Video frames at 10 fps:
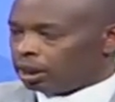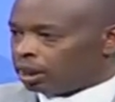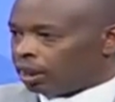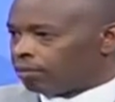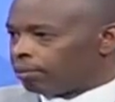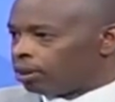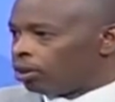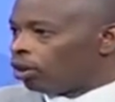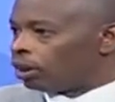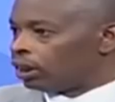government
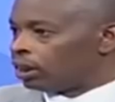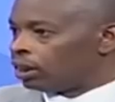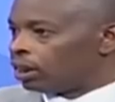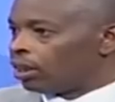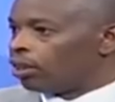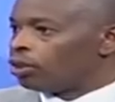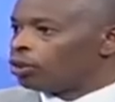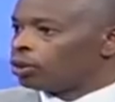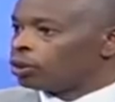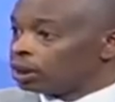auditors, and they
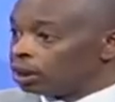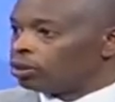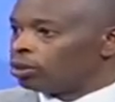also need to